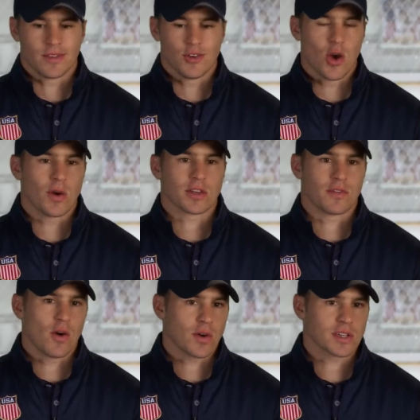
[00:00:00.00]
you know what
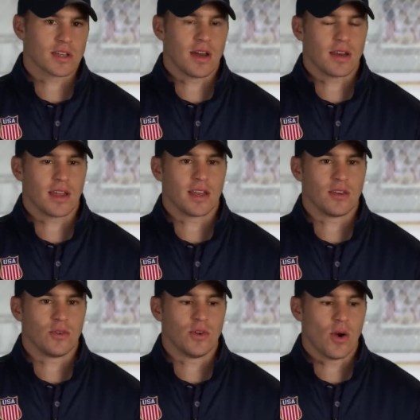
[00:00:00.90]
to focus on
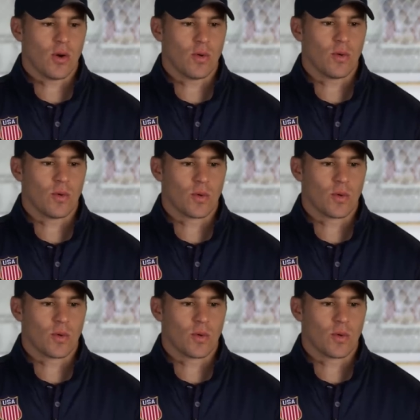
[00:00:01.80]
and you know